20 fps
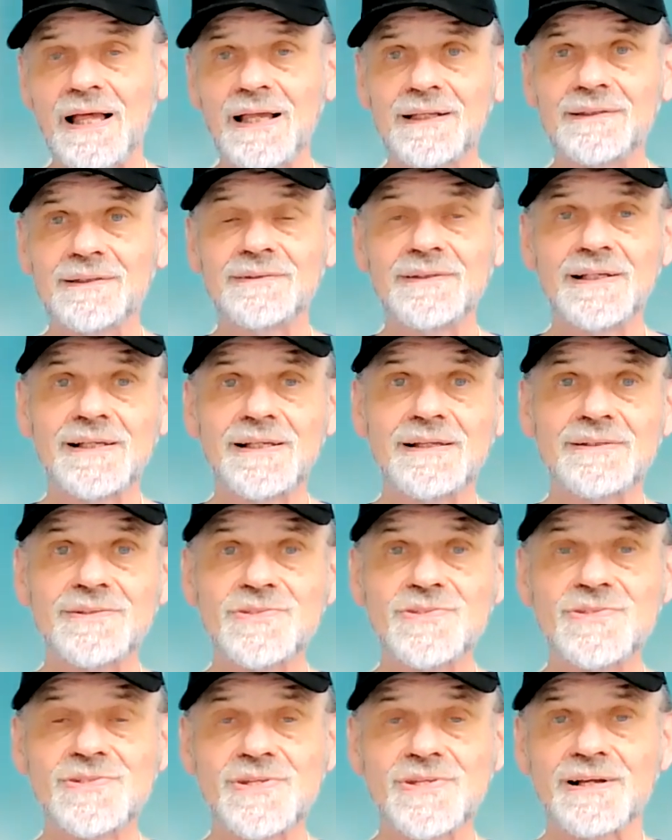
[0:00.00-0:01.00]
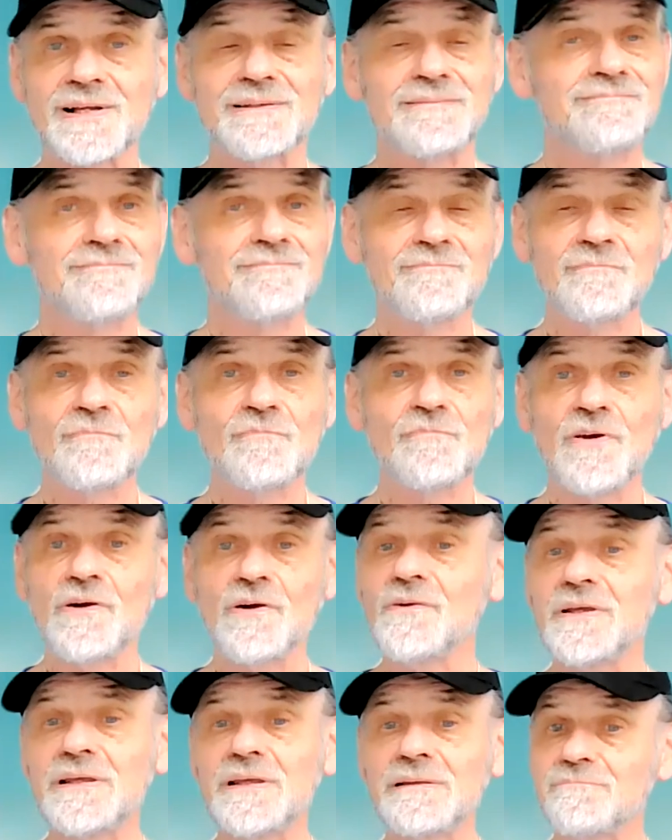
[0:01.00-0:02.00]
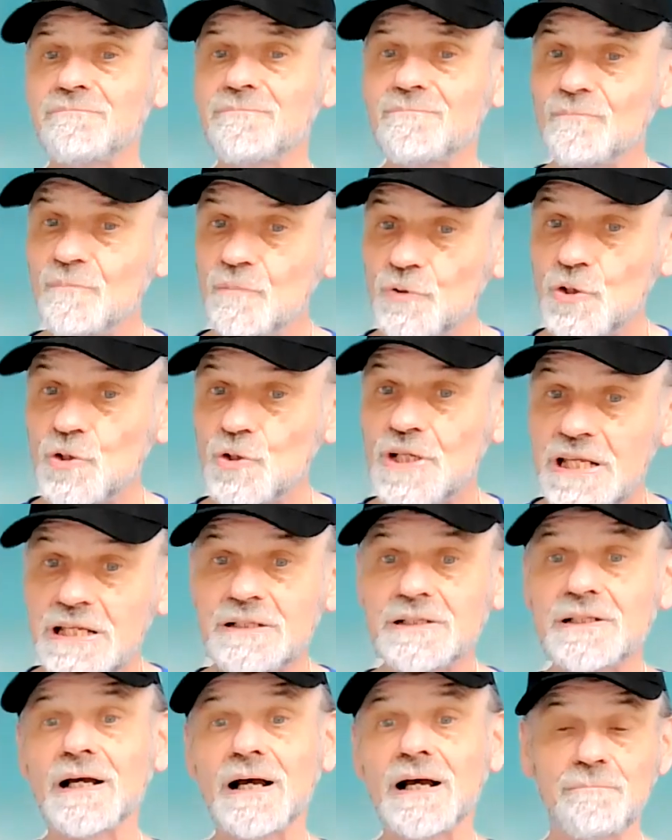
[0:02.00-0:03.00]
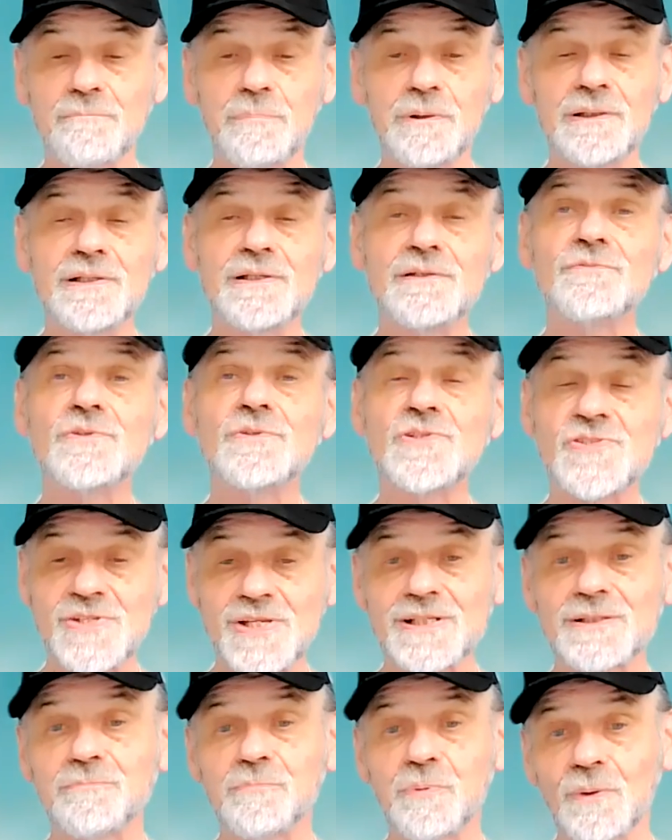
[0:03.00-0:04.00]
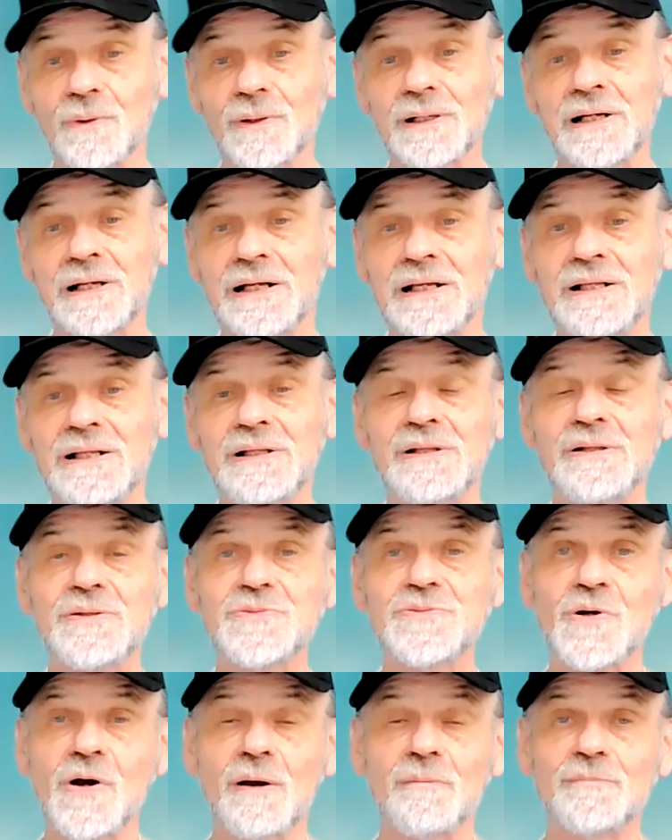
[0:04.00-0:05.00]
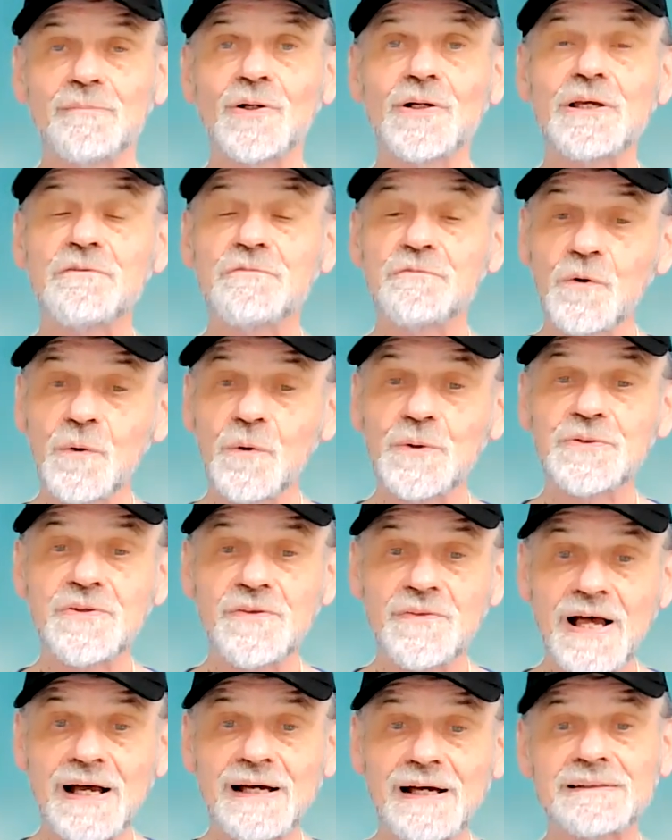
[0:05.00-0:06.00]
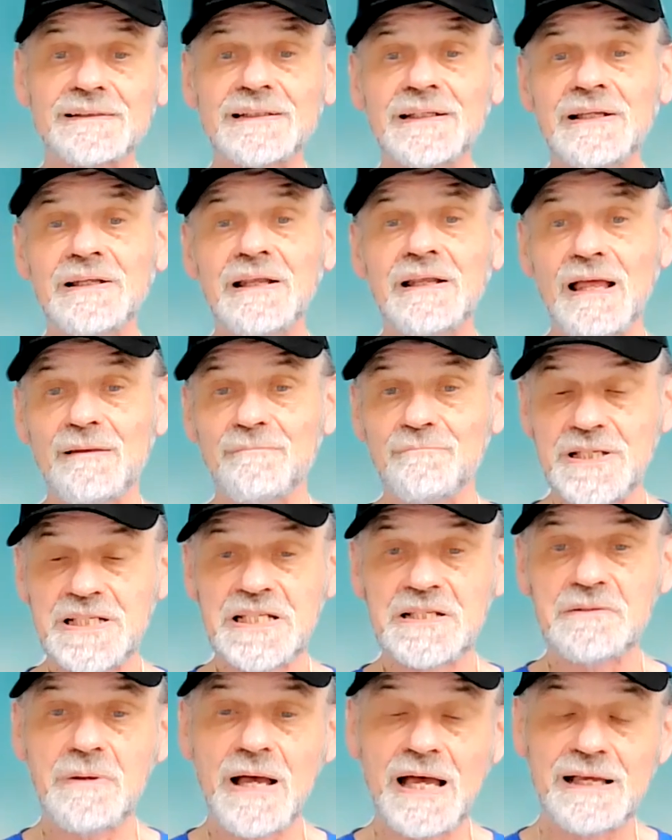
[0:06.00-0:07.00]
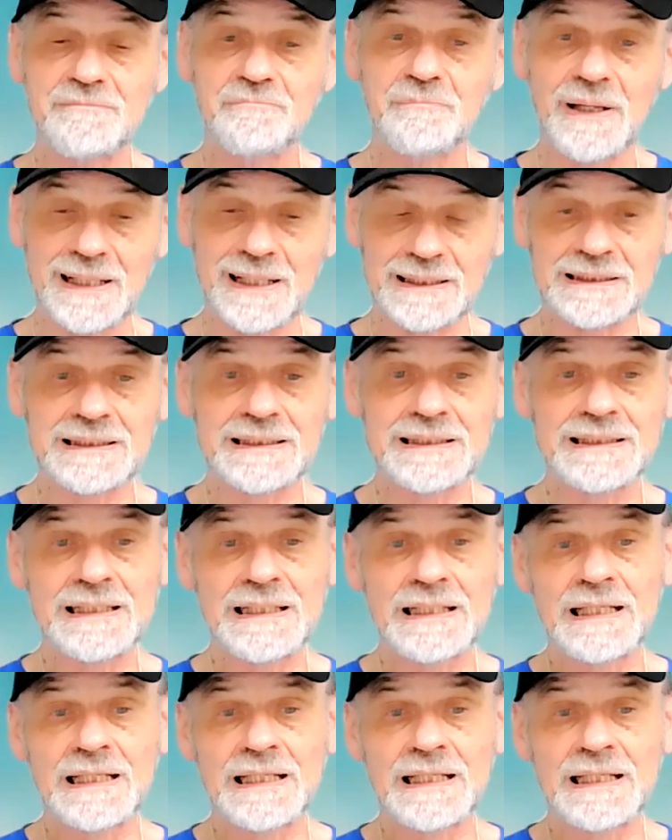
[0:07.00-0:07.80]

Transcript: And uh, it's uh, very unique, I believe, to Singapore. So I'm looking forward to that and meeting Ban Peng.